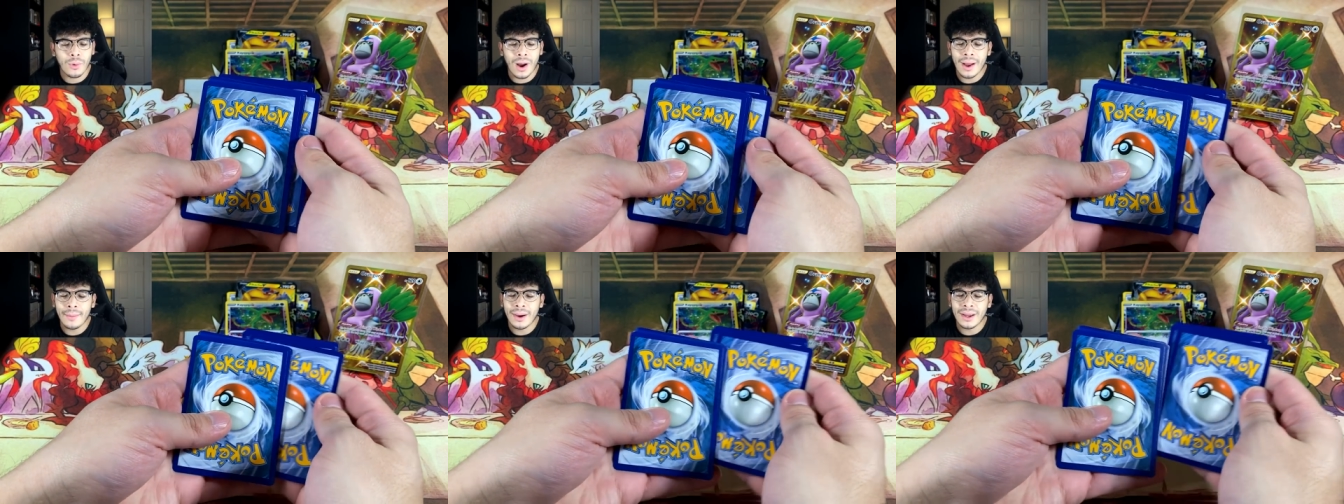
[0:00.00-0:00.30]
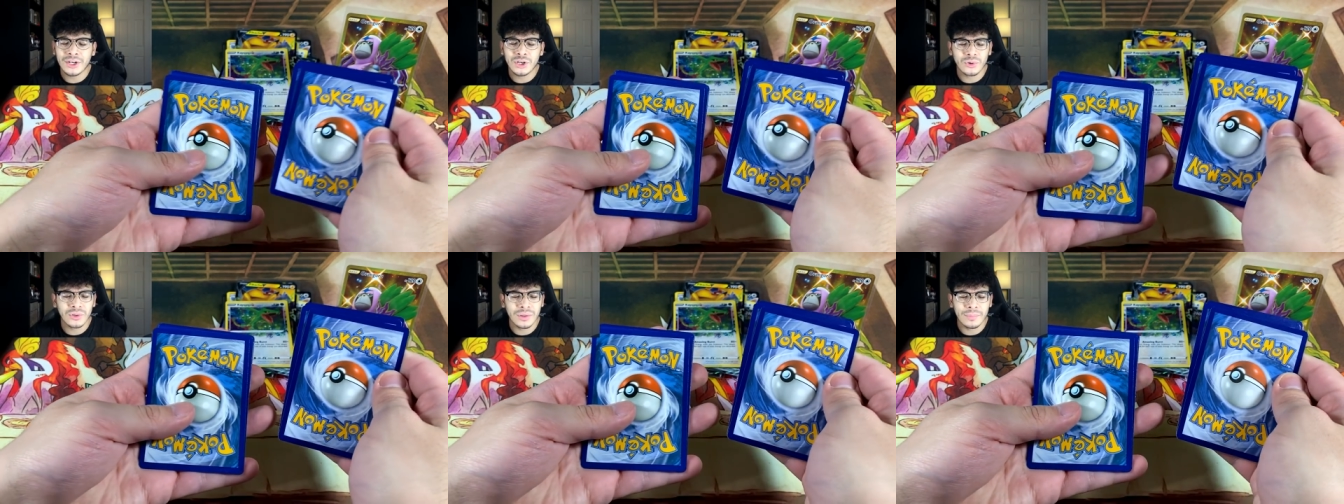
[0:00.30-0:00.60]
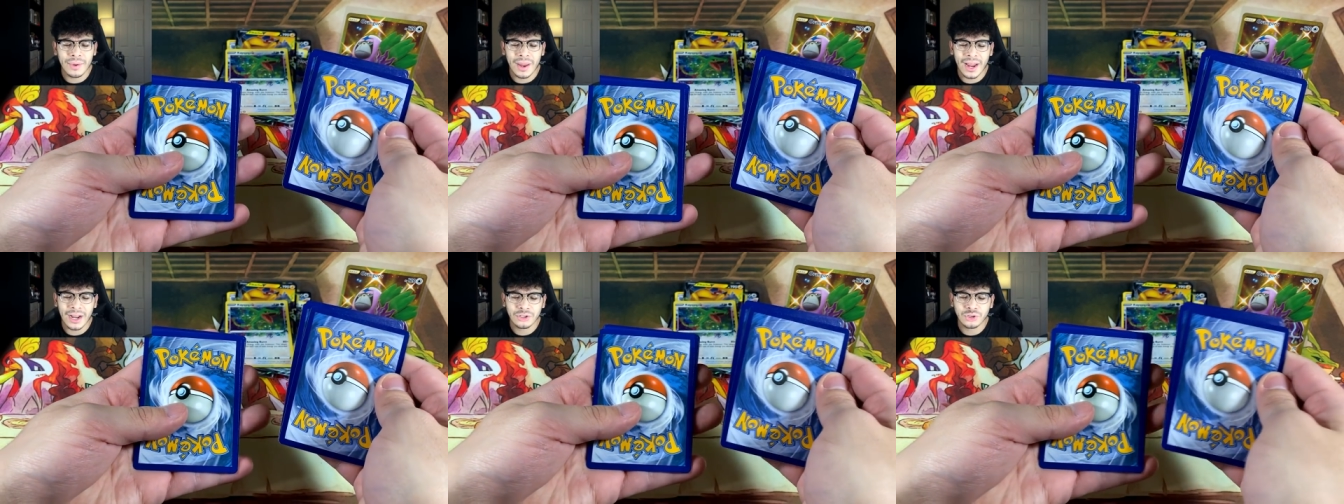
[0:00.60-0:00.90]
Why am I doing the
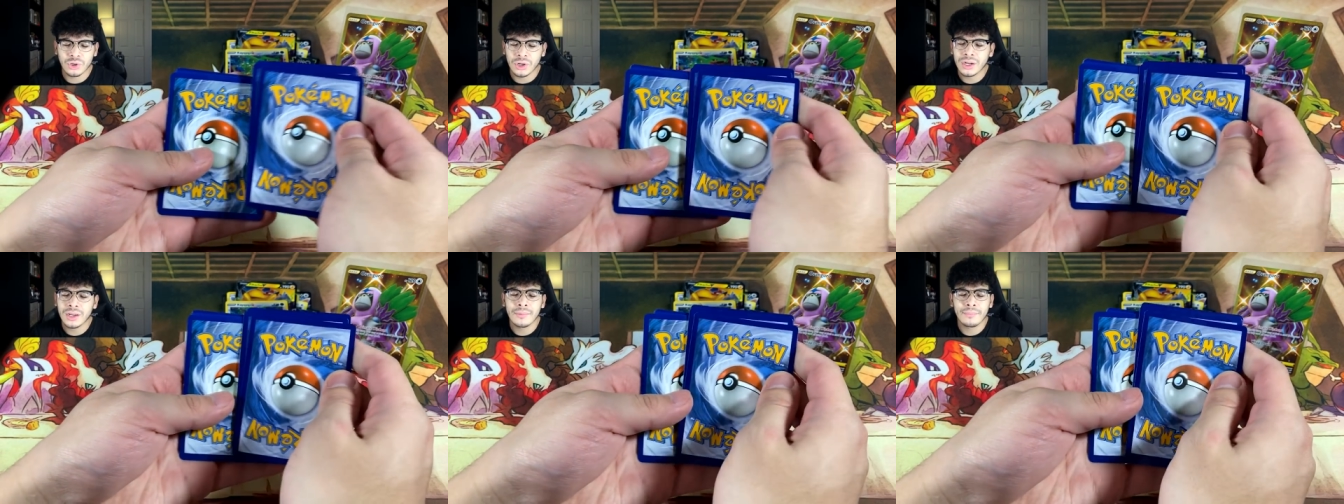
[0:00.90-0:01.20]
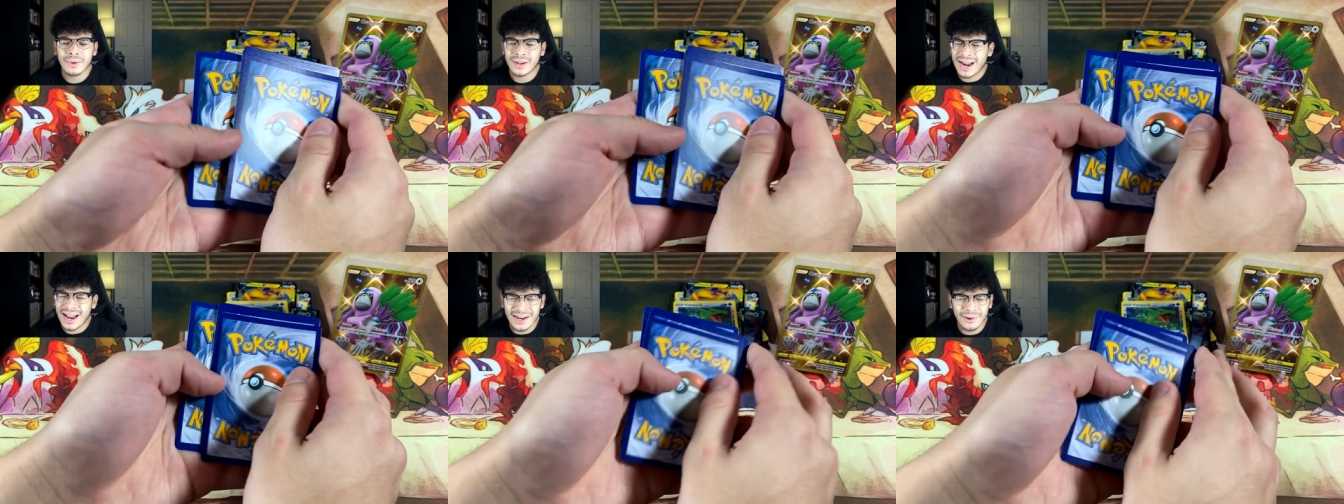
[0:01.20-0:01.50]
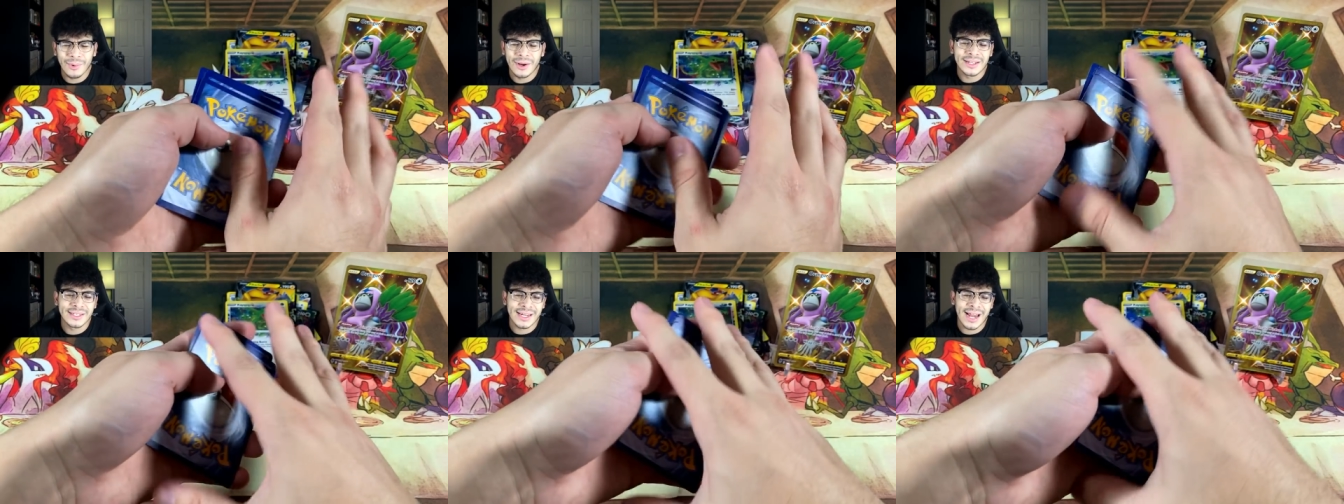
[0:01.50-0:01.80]
pack trick? But
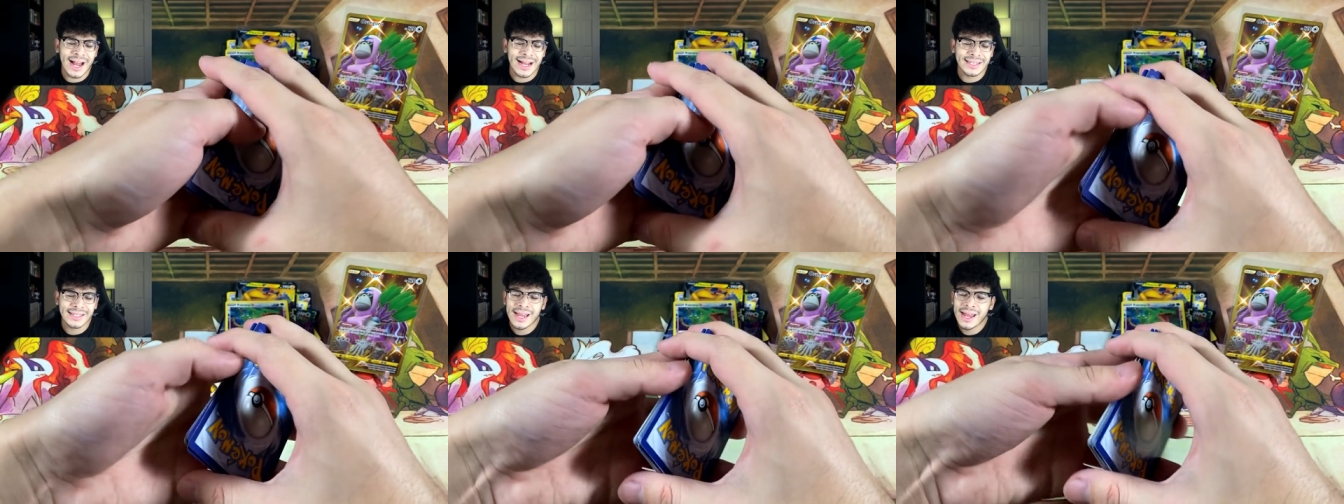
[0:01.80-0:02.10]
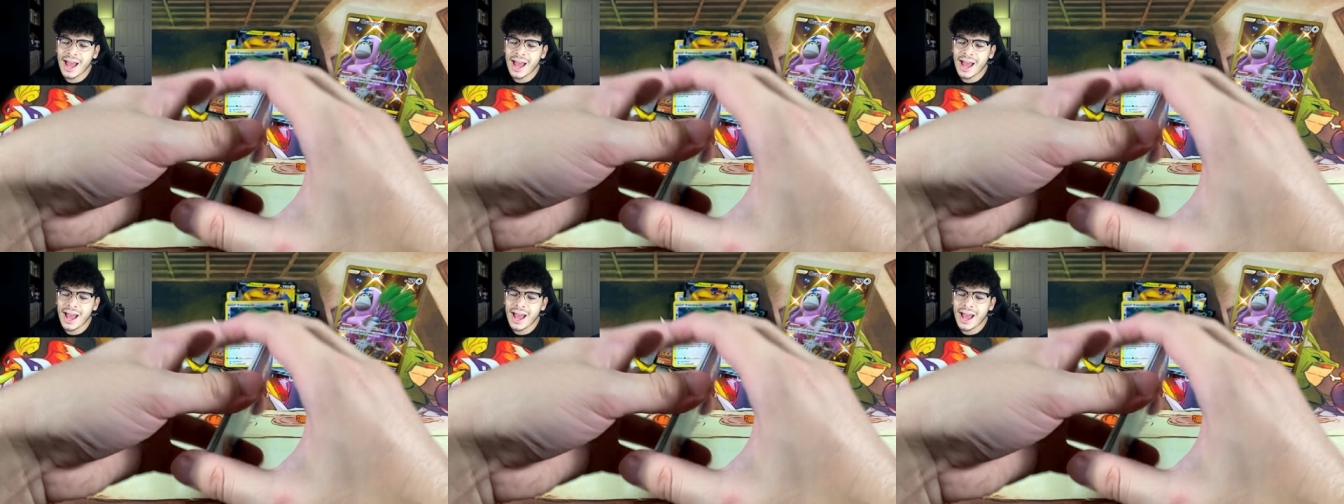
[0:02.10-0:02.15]
anyways, guys,